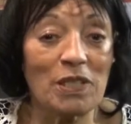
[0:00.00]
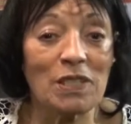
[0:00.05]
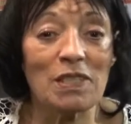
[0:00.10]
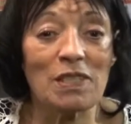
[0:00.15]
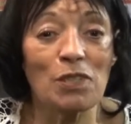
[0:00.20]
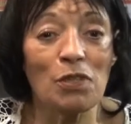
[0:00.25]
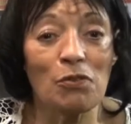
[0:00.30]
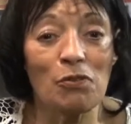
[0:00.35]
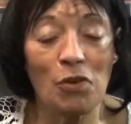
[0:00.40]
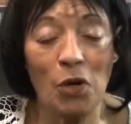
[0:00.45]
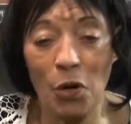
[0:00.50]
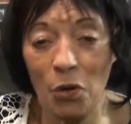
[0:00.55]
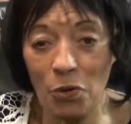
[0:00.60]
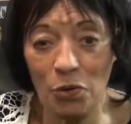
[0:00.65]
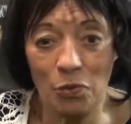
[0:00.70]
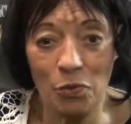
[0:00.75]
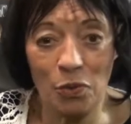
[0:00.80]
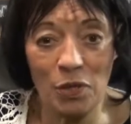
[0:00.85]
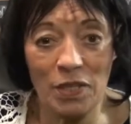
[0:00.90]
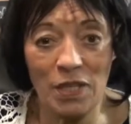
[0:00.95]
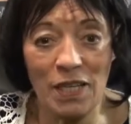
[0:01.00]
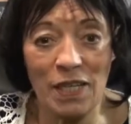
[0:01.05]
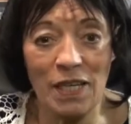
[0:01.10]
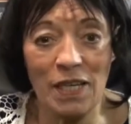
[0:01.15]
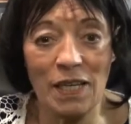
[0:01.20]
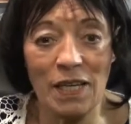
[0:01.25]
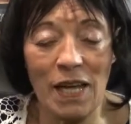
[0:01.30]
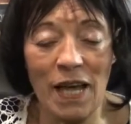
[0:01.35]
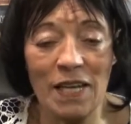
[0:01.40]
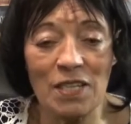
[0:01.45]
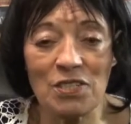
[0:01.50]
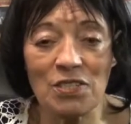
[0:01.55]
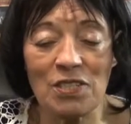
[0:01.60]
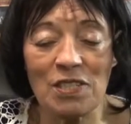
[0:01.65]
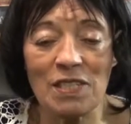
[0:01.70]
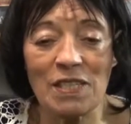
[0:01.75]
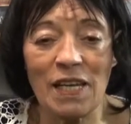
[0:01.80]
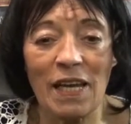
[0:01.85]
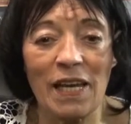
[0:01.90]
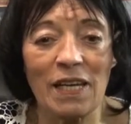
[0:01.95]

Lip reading: You've heard what he has to say.